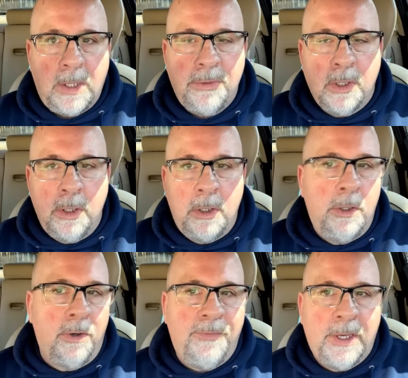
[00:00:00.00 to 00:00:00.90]
little
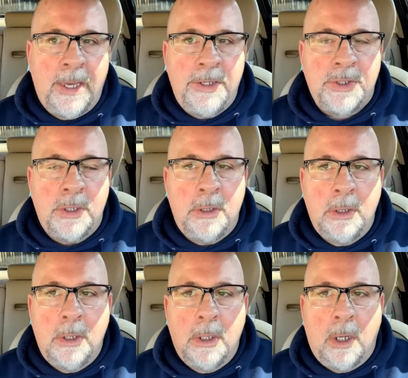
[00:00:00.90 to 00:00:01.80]
notification
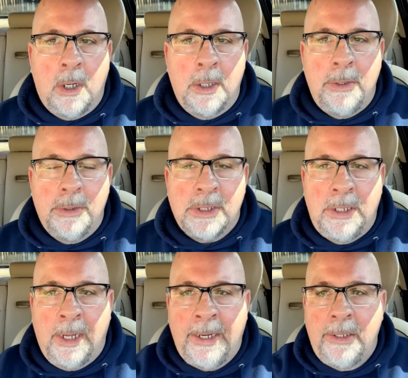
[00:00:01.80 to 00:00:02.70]
on
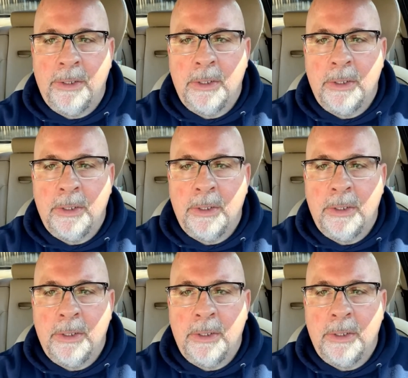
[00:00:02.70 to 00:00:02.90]
tonight,